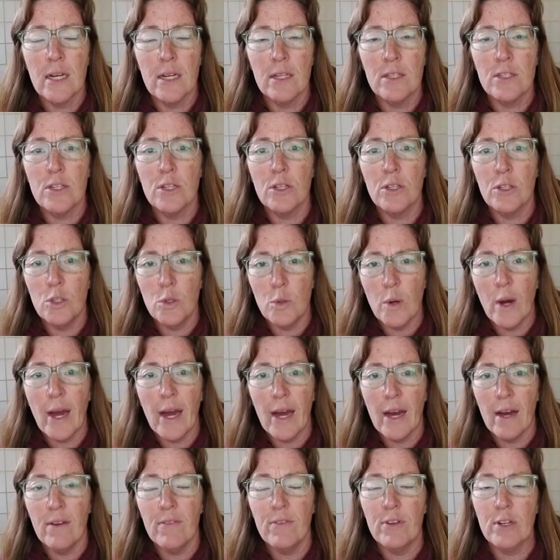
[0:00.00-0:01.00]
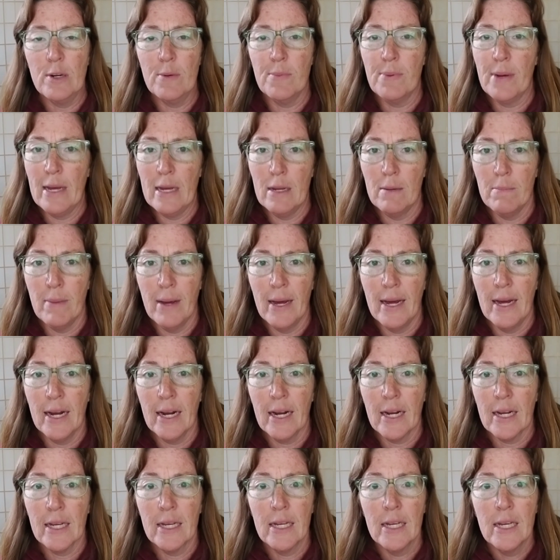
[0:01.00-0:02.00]
until you have your pet
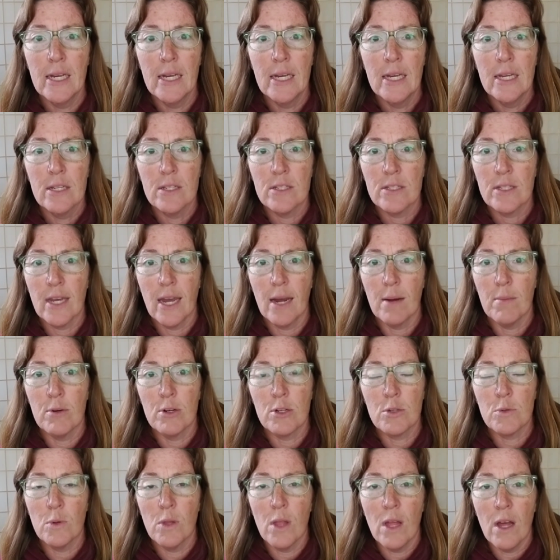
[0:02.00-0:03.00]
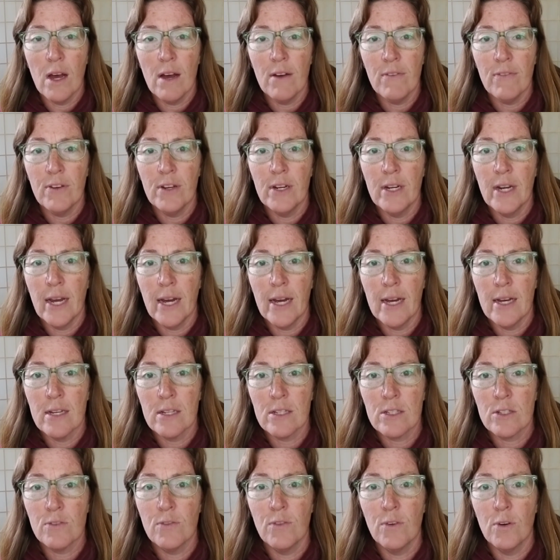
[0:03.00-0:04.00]
back. Scammers will often
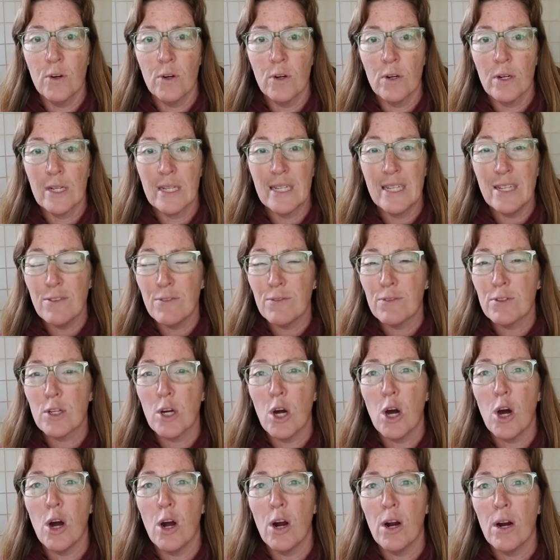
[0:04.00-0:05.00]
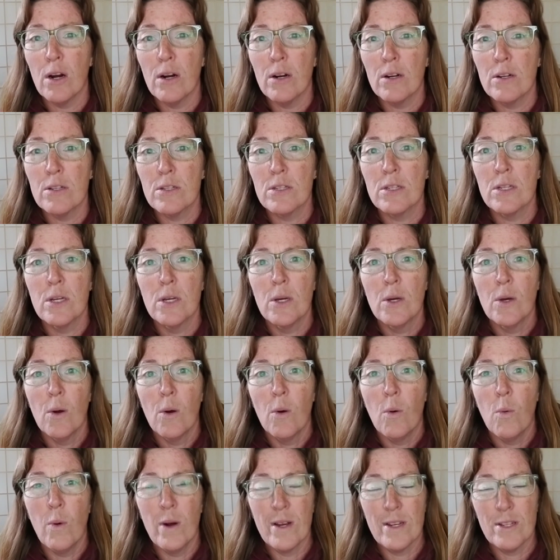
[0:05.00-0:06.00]
ask for gift cards,
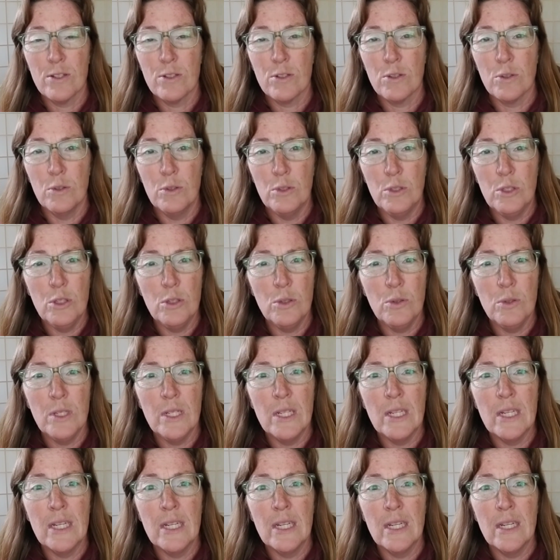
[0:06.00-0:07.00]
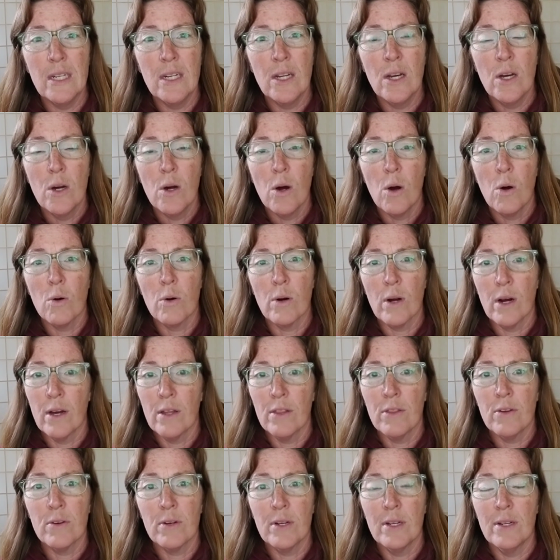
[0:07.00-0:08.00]
Western Union, or
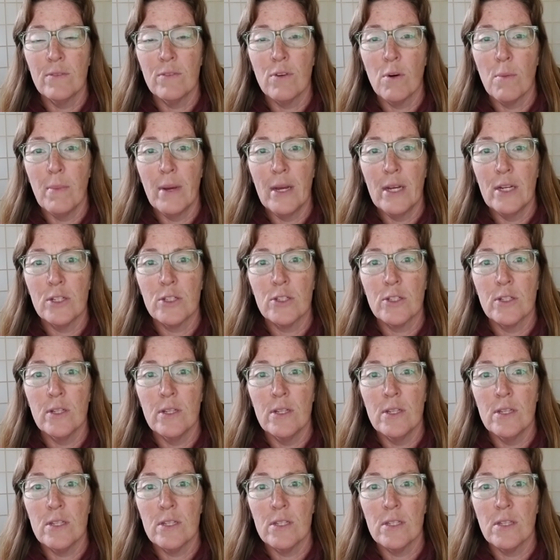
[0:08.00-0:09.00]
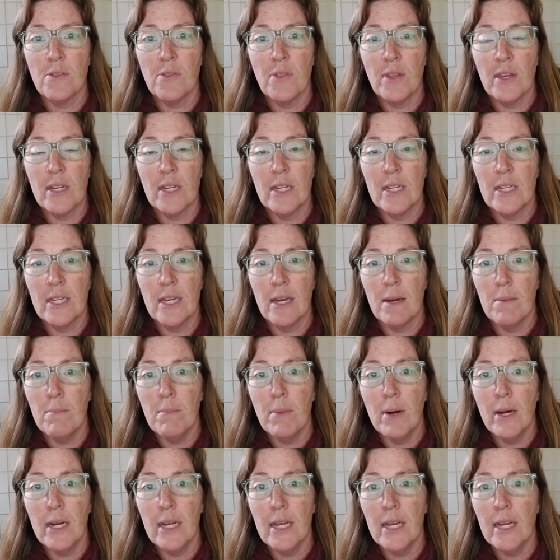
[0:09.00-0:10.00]
other information so that they can get
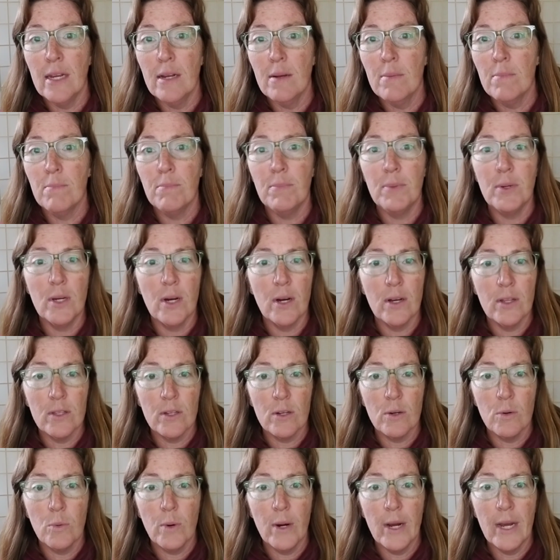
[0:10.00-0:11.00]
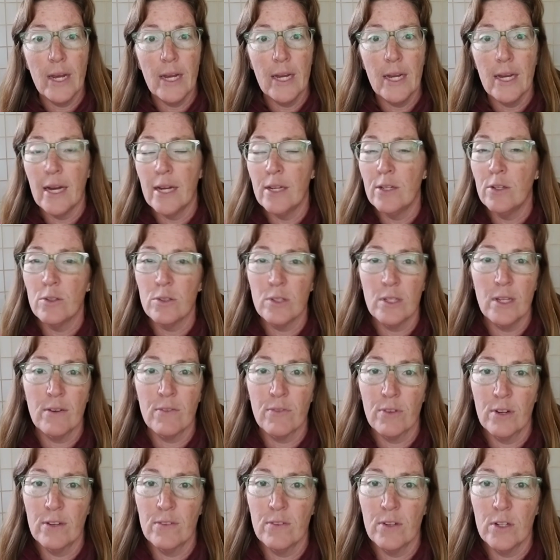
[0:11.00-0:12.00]
money, be on their way, and you'll
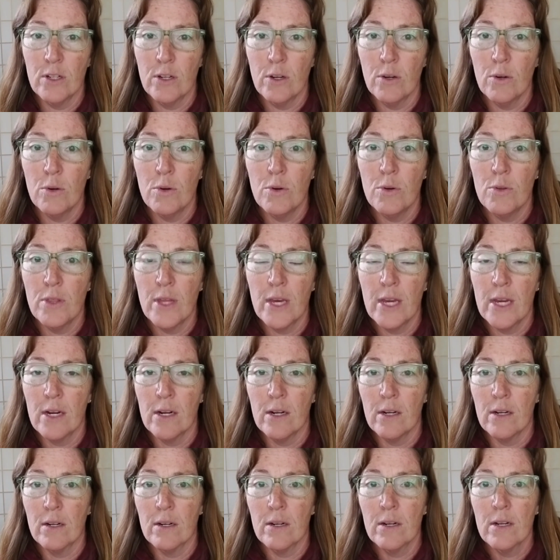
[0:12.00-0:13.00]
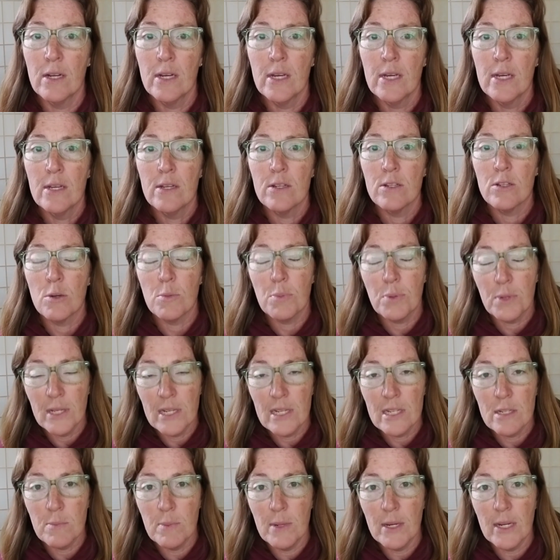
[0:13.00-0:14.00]
never even know who they are. So
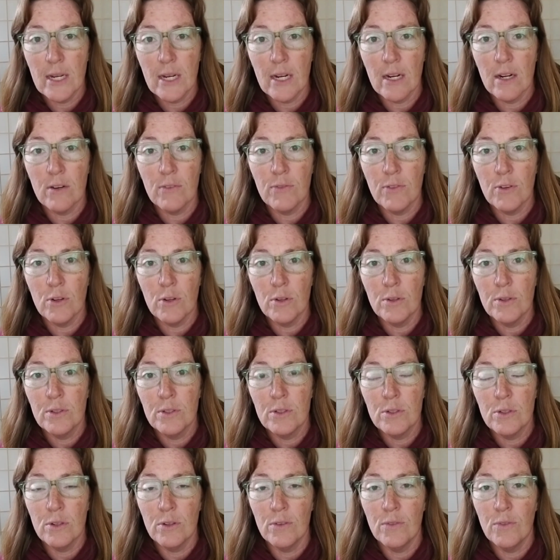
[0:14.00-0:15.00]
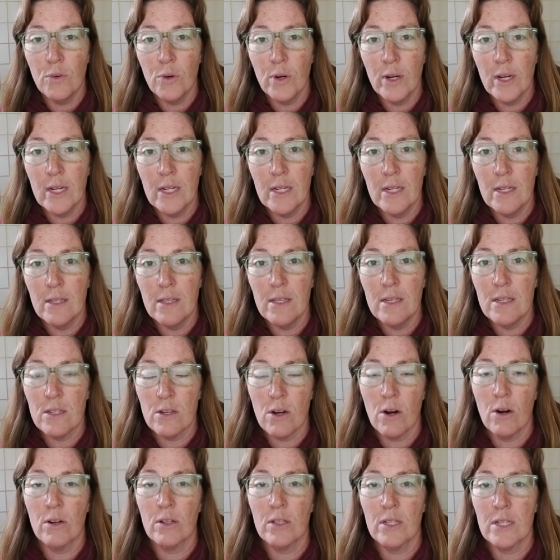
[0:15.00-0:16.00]
please be careful to avoid these
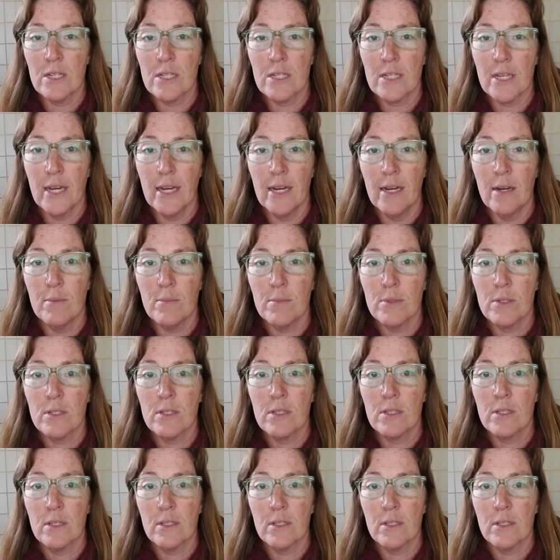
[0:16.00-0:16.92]
heartless scams.